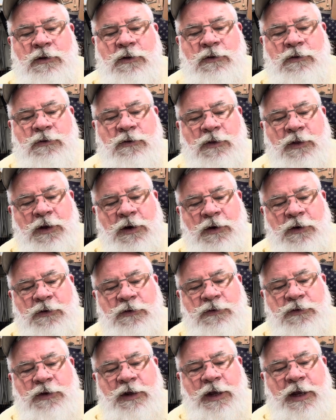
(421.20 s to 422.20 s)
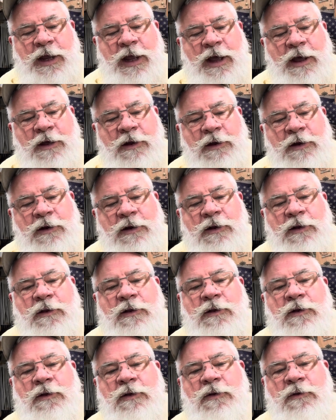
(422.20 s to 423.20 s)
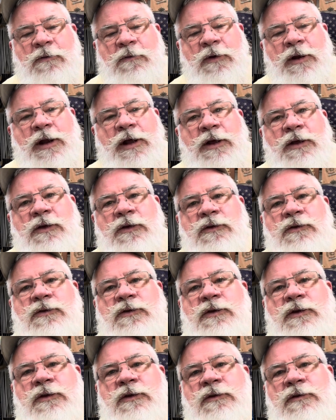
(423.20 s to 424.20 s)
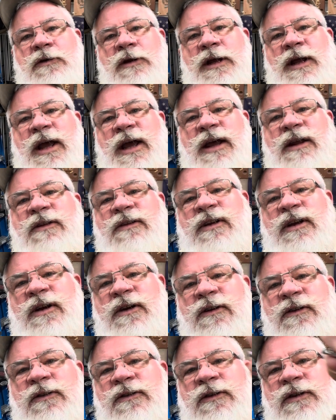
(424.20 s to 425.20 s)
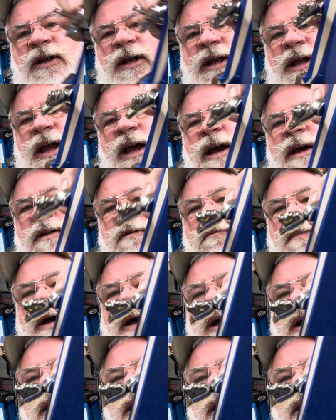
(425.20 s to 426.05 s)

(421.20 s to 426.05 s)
So they're gonna stick out, when I use the 3/8, they're gonna stick out about